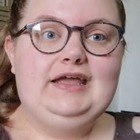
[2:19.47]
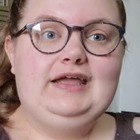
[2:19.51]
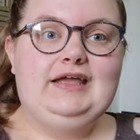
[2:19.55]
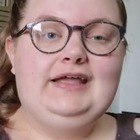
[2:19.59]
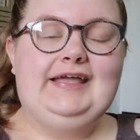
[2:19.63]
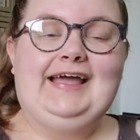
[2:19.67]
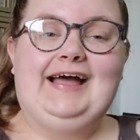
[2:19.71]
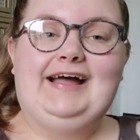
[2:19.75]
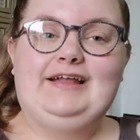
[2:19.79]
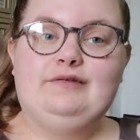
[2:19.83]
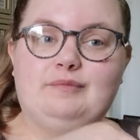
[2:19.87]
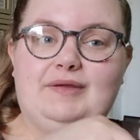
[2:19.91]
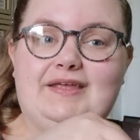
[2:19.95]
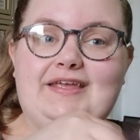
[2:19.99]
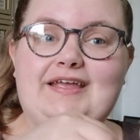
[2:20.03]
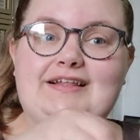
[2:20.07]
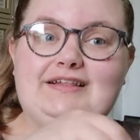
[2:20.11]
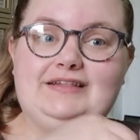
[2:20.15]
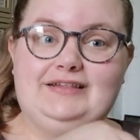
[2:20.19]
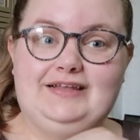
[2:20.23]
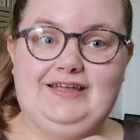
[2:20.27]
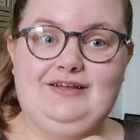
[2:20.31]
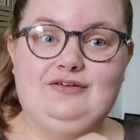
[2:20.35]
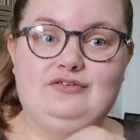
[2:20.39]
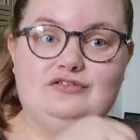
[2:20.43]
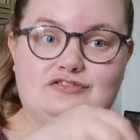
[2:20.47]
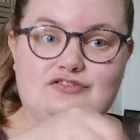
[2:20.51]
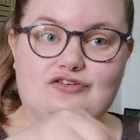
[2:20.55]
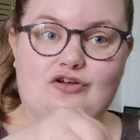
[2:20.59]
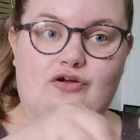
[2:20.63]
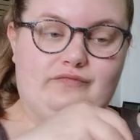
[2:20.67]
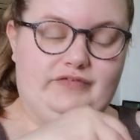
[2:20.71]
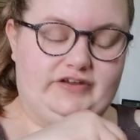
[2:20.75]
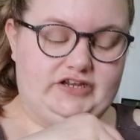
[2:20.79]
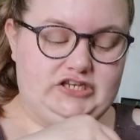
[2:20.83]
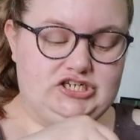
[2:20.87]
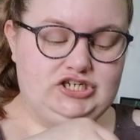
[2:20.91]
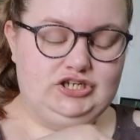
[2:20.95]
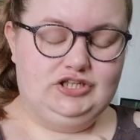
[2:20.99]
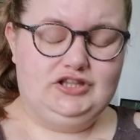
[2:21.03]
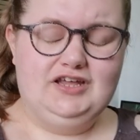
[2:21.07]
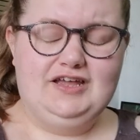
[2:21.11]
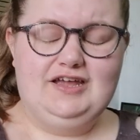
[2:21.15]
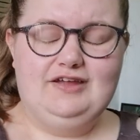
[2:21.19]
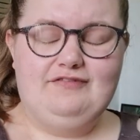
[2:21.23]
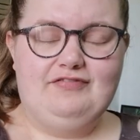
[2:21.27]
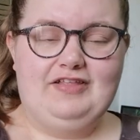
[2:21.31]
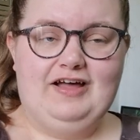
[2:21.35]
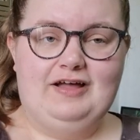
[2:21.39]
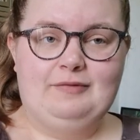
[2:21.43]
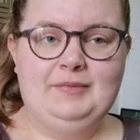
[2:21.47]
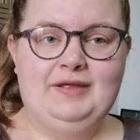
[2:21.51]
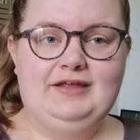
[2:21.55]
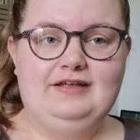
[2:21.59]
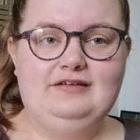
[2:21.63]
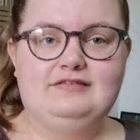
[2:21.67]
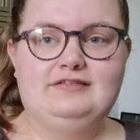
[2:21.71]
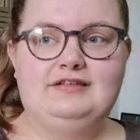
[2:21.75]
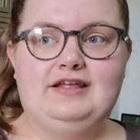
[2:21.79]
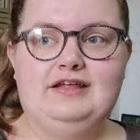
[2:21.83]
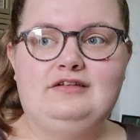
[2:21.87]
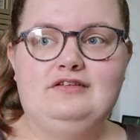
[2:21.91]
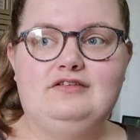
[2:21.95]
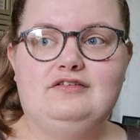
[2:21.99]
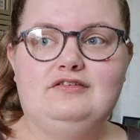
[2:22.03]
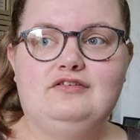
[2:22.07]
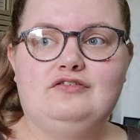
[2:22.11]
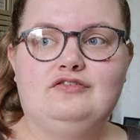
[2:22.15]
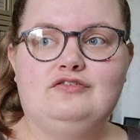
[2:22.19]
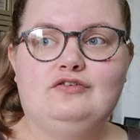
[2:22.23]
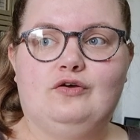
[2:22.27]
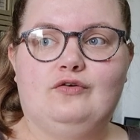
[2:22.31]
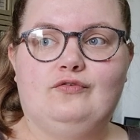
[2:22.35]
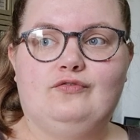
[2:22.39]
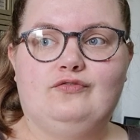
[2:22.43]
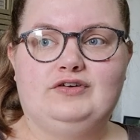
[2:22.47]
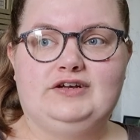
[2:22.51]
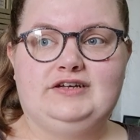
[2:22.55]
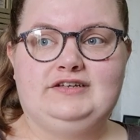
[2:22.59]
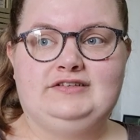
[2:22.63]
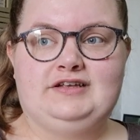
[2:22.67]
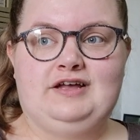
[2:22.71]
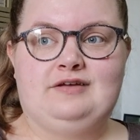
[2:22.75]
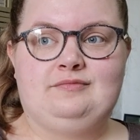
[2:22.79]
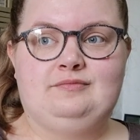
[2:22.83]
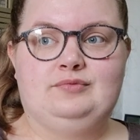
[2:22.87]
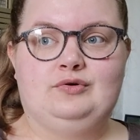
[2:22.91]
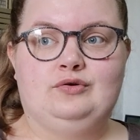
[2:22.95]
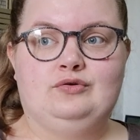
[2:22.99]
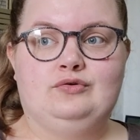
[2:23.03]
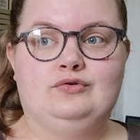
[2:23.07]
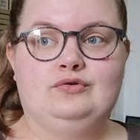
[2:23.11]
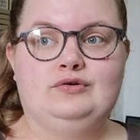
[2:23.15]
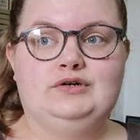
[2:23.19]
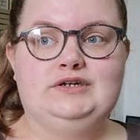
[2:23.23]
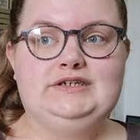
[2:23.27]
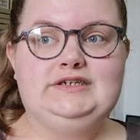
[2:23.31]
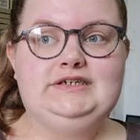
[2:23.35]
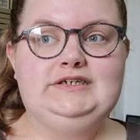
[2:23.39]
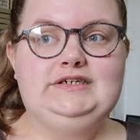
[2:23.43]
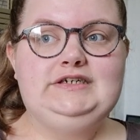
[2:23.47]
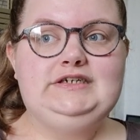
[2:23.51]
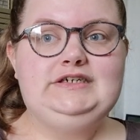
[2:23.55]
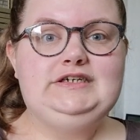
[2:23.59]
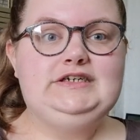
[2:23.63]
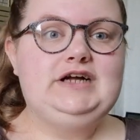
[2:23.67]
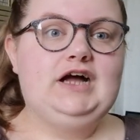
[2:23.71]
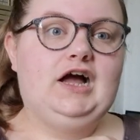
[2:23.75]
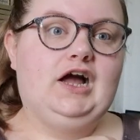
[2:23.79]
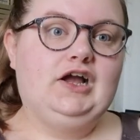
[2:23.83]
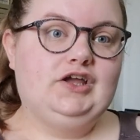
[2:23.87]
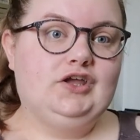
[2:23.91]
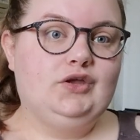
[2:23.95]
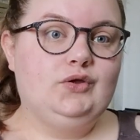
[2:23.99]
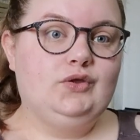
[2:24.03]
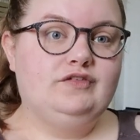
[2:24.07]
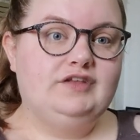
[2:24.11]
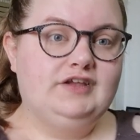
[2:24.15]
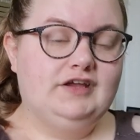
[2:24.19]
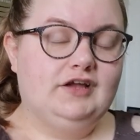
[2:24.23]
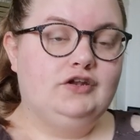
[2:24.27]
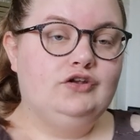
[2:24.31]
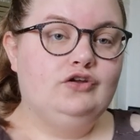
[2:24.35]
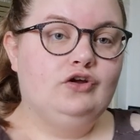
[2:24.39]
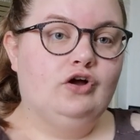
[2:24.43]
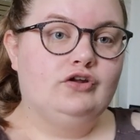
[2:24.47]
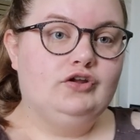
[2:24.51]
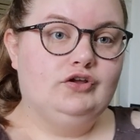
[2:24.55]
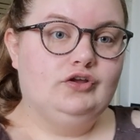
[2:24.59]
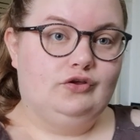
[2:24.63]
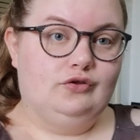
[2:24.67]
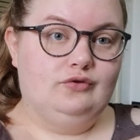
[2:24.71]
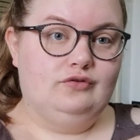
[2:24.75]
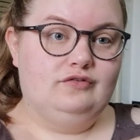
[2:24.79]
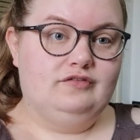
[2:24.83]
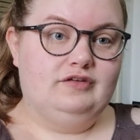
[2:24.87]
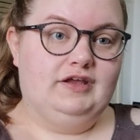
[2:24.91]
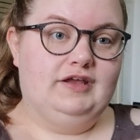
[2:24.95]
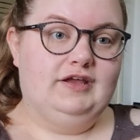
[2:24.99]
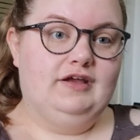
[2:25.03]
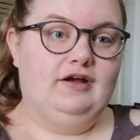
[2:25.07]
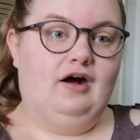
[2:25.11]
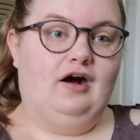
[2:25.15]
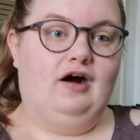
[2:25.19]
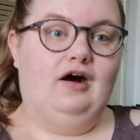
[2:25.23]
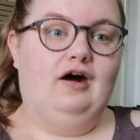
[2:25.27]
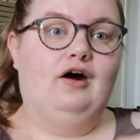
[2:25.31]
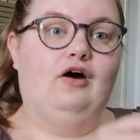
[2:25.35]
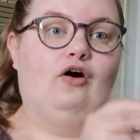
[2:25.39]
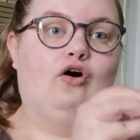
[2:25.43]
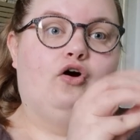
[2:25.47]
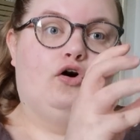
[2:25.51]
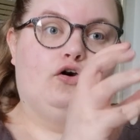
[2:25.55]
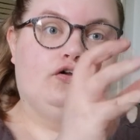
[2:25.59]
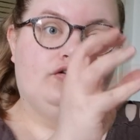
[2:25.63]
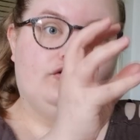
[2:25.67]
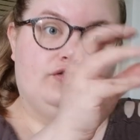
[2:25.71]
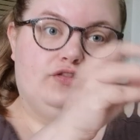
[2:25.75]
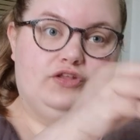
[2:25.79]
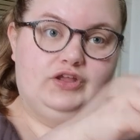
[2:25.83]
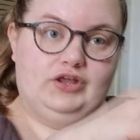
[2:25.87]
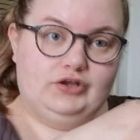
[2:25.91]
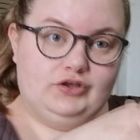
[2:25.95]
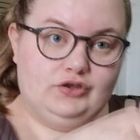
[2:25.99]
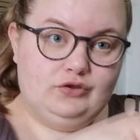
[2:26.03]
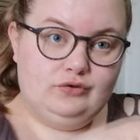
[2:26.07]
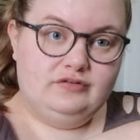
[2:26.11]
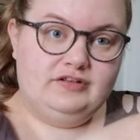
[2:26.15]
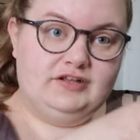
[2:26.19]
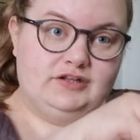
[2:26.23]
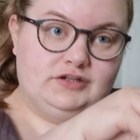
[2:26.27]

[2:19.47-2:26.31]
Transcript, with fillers: can be alleles of each other, if that makes sense. So for example, agouti and non-agouti are on the agouti